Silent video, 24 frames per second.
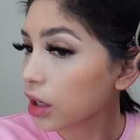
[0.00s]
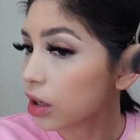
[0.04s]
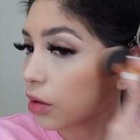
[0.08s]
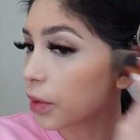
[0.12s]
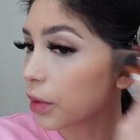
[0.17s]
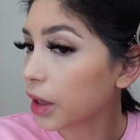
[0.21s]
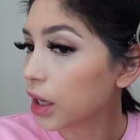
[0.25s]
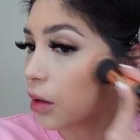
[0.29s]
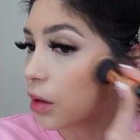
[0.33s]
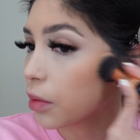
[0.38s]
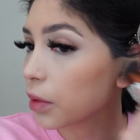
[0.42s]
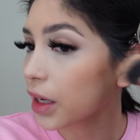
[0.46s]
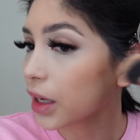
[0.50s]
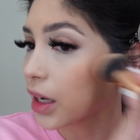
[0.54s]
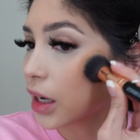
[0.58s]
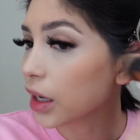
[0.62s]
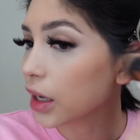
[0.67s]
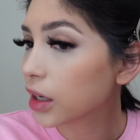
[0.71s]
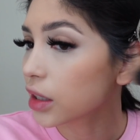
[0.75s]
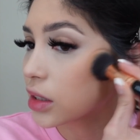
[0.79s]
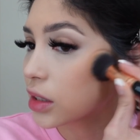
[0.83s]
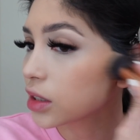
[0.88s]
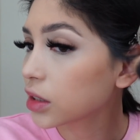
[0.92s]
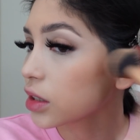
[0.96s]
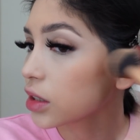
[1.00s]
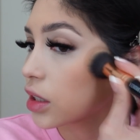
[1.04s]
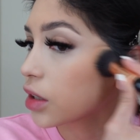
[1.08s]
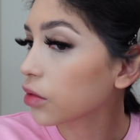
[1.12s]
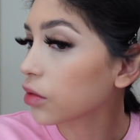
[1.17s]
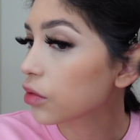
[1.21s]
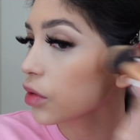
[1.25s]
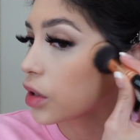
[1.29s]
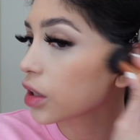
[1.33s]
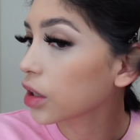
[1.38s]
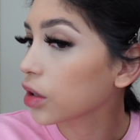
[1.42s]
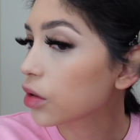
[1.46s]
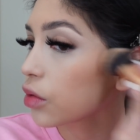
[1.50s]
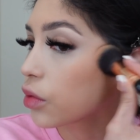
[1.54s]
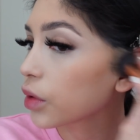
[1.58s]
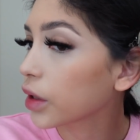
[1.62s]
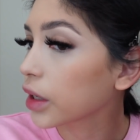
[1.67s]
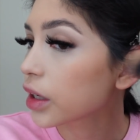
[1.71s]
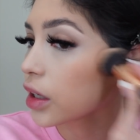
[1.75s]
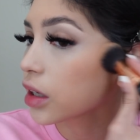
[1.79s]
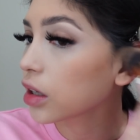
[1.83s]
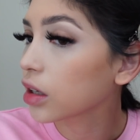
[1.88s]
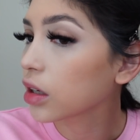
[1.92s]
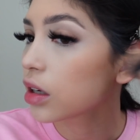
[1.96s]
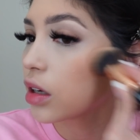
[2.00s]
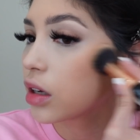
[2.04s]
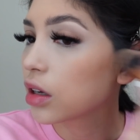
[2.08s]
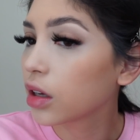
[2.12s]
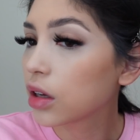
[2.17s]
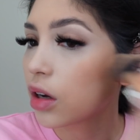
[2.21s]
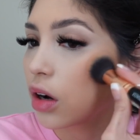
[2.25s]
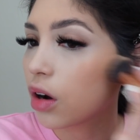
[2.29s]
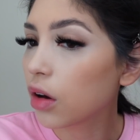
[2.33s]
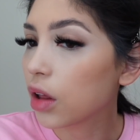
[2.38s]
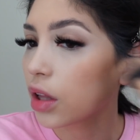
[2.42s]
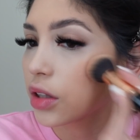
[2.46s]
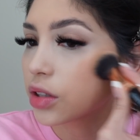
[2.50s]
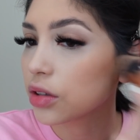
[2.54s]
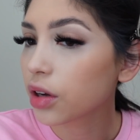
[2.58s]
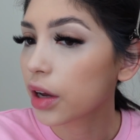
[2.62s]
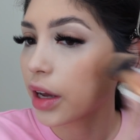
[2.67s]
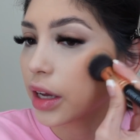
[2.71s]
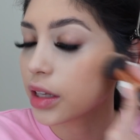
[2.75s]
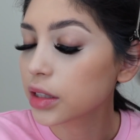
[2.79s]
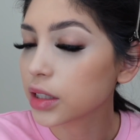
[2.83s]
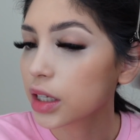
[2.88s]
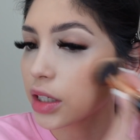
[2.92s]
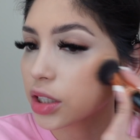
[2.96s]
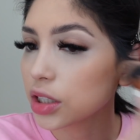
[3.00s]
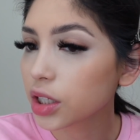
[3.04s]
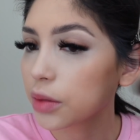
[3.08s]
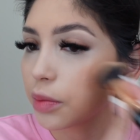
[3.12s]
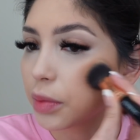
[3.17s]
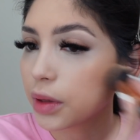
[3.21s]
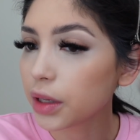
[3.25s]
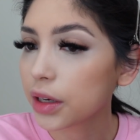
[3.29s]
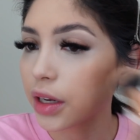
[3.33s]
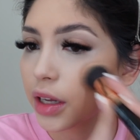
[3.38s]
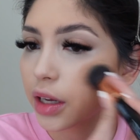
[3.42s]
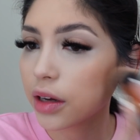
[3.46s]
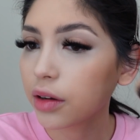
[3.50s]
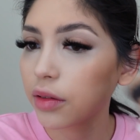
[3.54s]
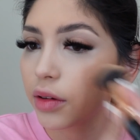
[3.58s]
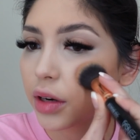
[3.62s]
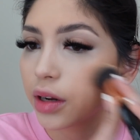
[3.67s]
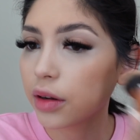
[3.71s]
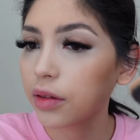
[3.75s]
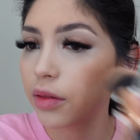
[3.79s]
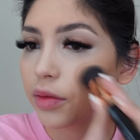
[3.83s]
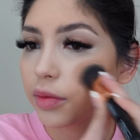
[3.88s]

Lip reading: your makeup like kind of sit really weird. Oh, that's okay. It's actually blending out now.